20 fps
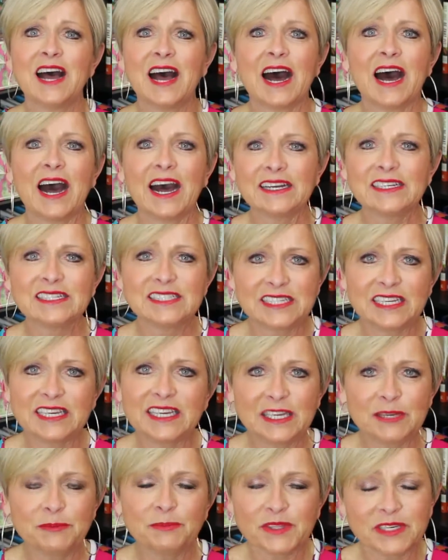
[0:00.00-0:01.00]
I
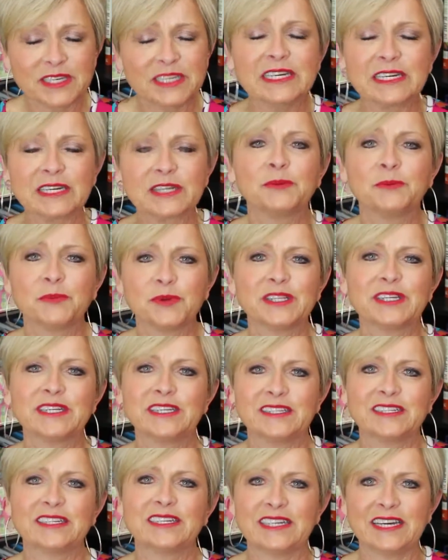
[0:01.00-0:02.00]
deeply and
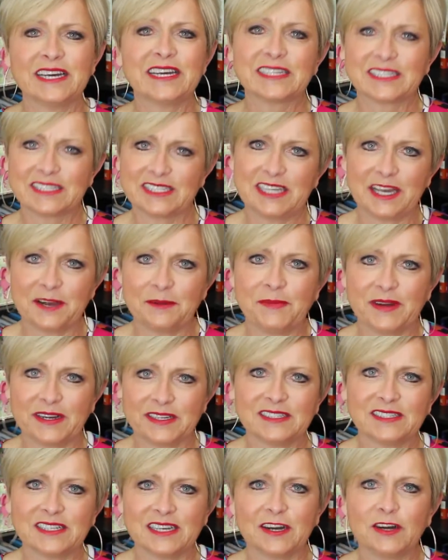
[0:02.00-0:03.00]
completely accept
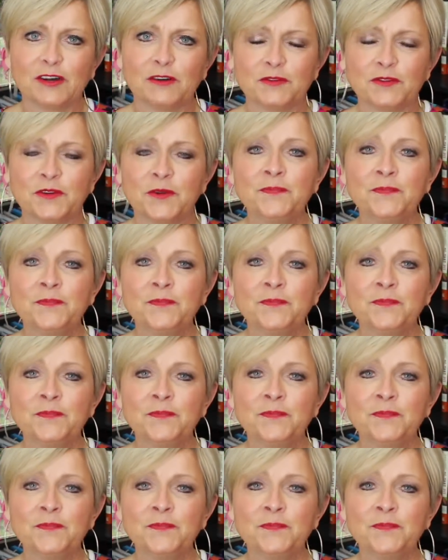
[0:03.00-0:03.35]
myself.